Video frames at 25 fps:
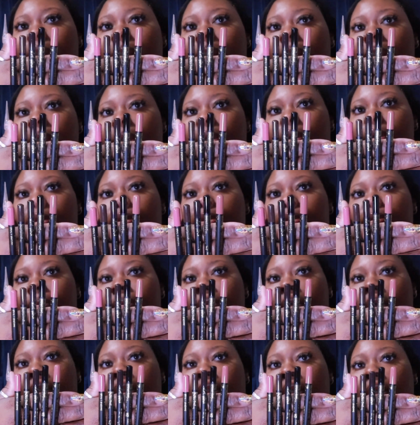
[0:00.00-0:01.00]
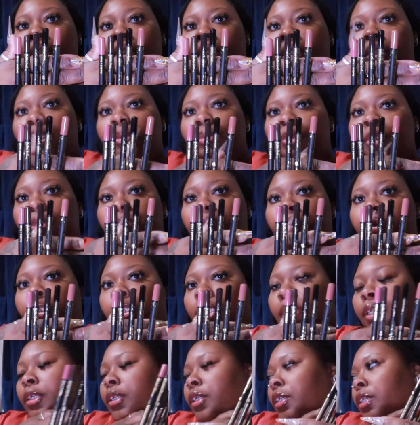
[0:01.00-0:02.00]
So I thought these would be
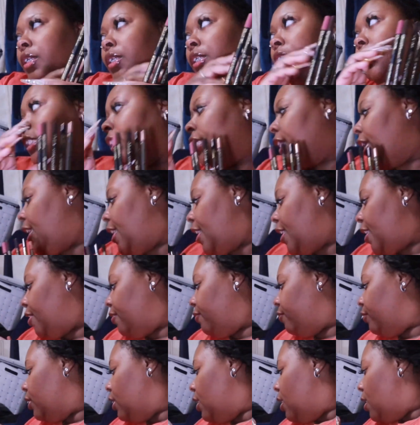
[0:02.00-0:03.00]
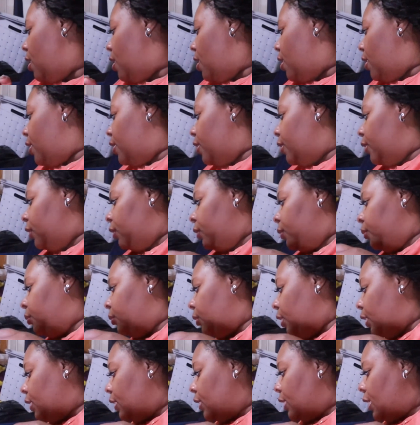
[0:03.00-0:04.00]
really good to have. Um,
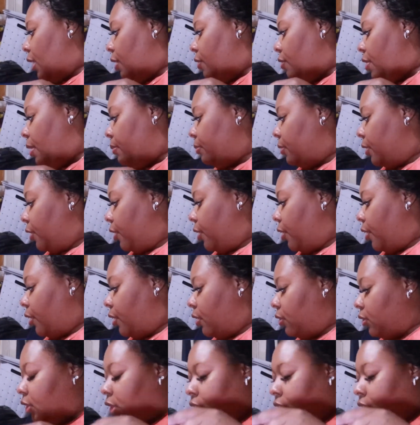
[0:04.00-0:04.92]
and then I grabbed the girls